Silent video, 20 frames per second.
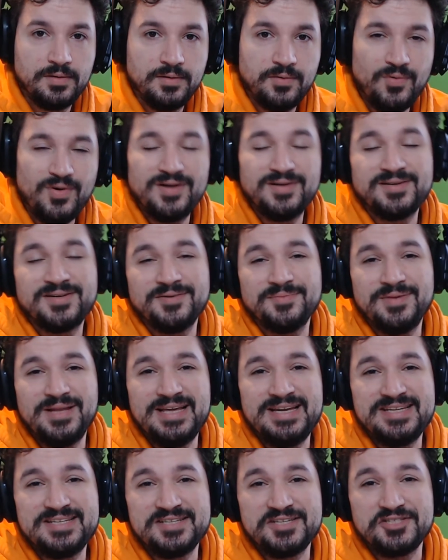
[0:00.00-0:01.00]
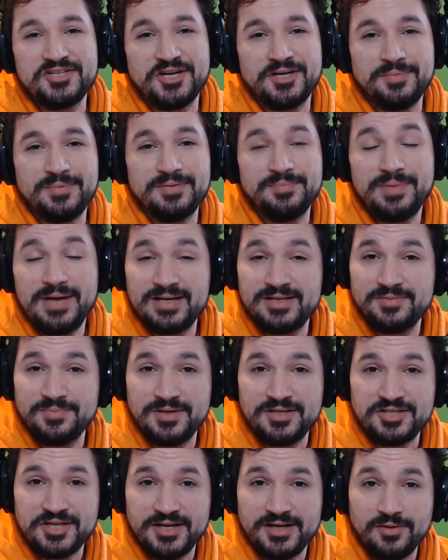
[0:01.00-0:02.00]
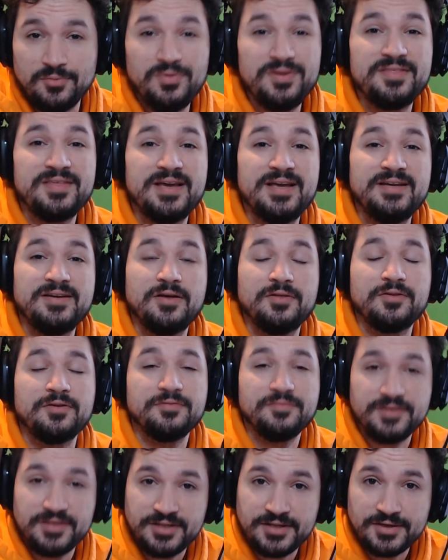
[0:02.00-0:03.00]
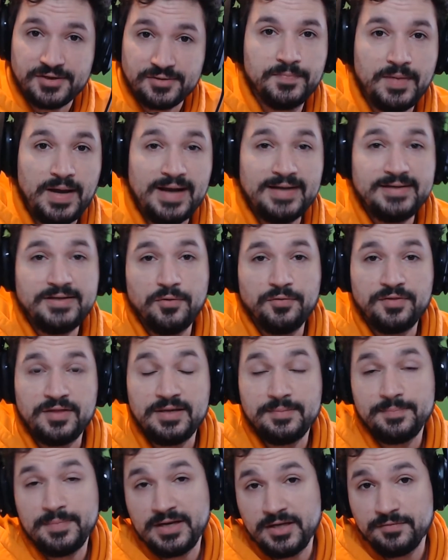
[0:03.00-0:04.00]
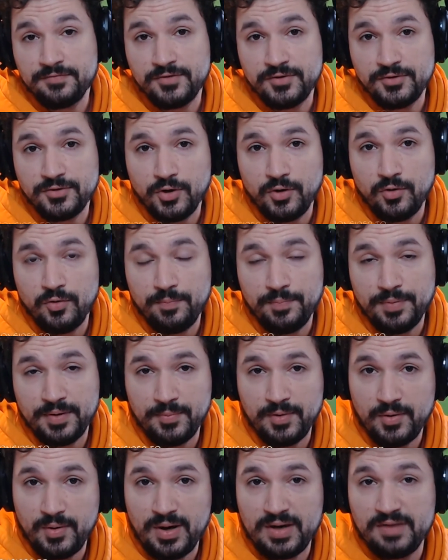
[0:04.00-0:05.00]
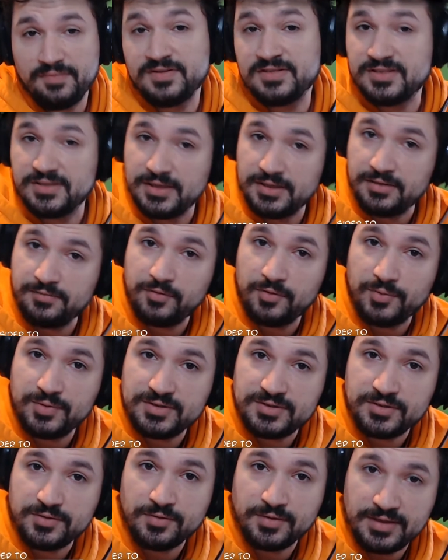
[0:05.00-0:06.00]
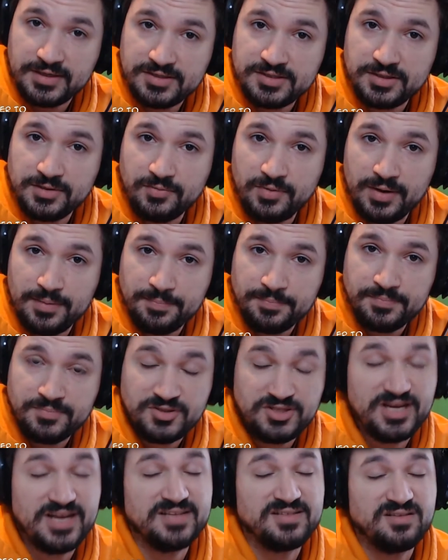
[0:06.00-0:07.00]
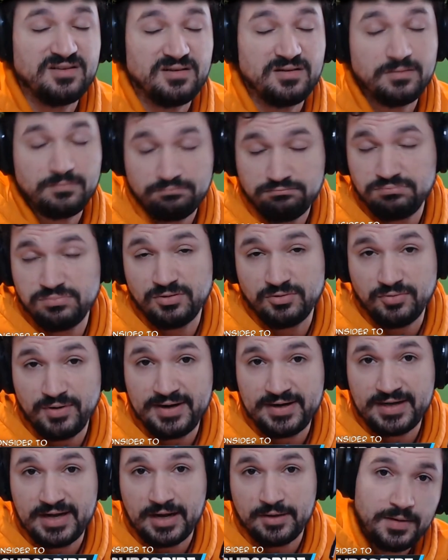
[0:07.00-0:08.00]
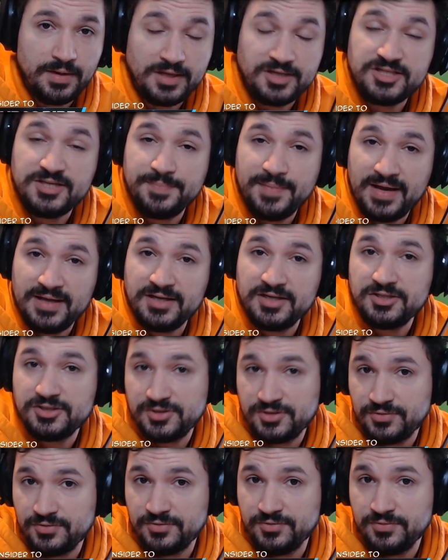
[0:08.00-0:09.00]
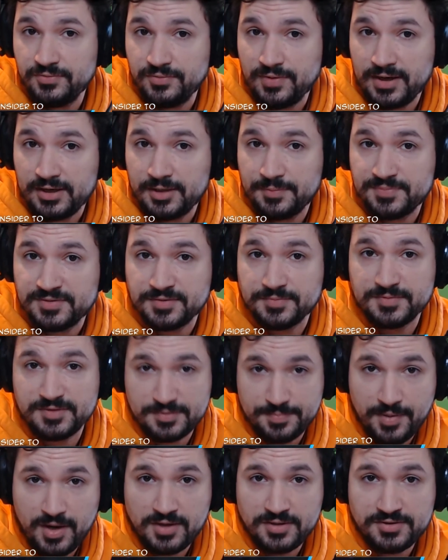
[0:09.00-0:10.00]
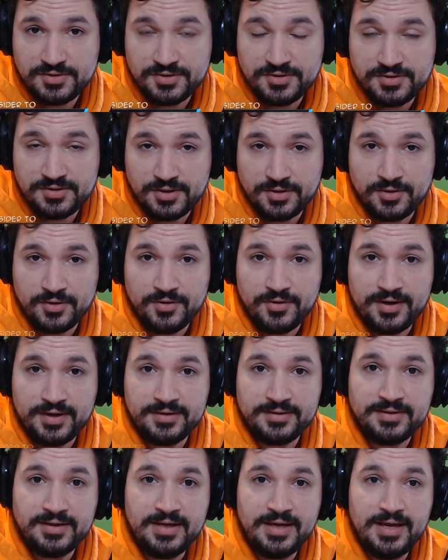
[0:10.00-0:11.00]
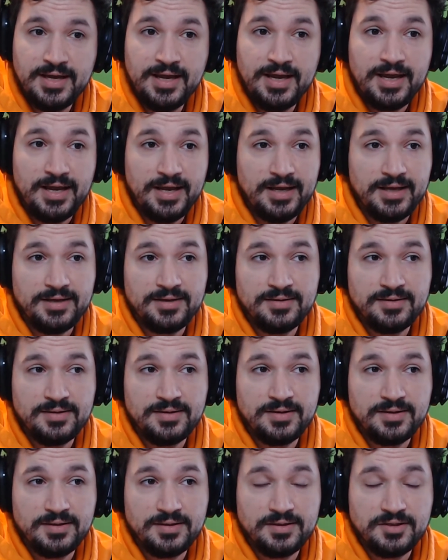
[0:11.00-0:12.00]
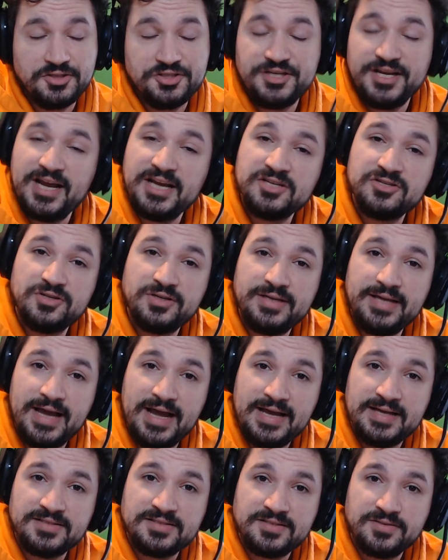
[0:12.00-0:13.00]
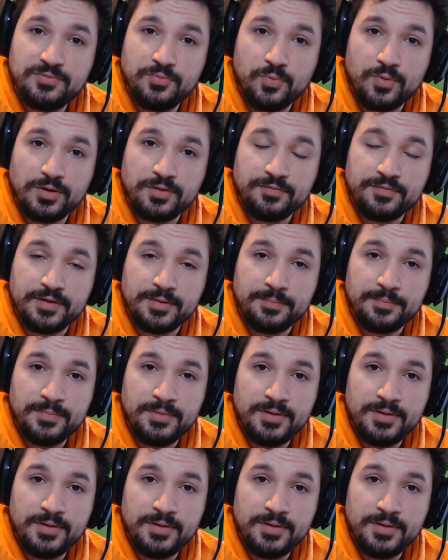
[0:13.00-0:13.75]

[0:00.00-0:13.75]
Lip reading: Welcome ladies and gentlemen back to my channel with another video. I don't think many of you know, but my wife is an influencer on Instagram. She has a great account. She managed to rack up some sponsors on her end, and she actually asked one of them